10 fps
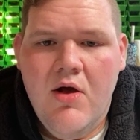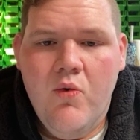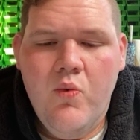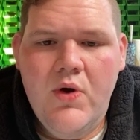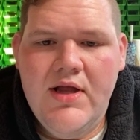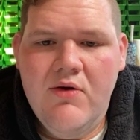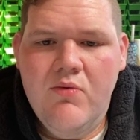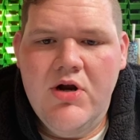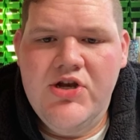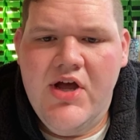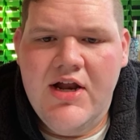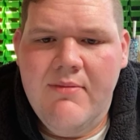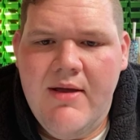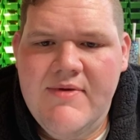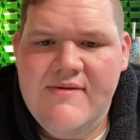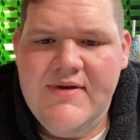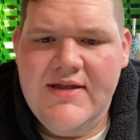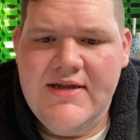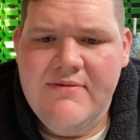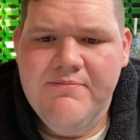What are you talking about, Miss
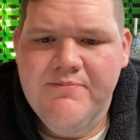Melody?